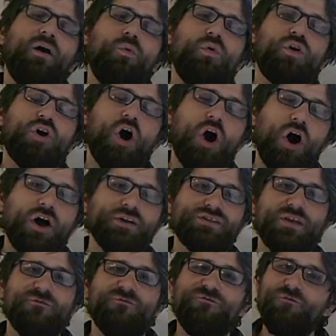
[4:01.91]
will cause
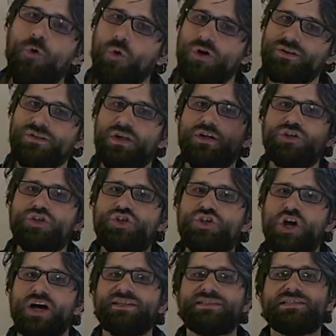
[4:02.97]
a force
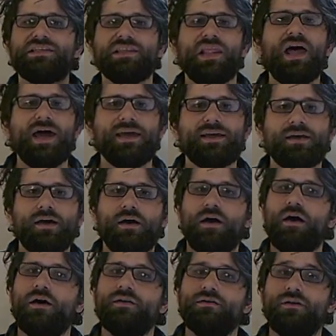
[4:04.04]
just like
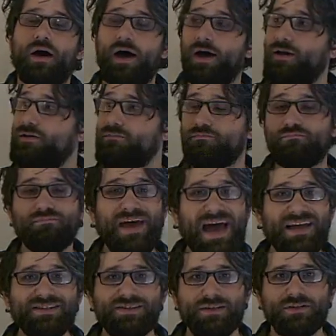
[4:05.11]

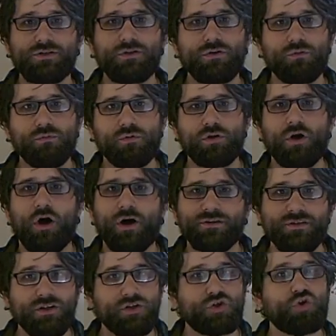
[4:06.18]
masses will cause
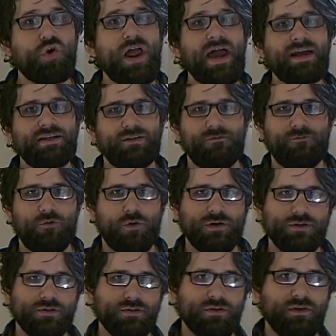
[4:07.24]
an attractive
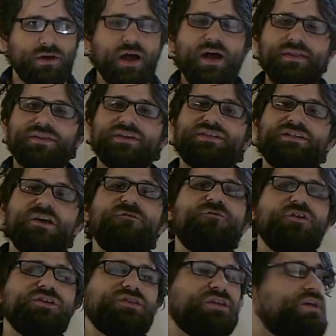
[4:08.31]
force. The
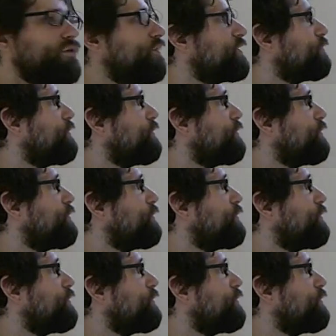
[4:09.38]
difference here is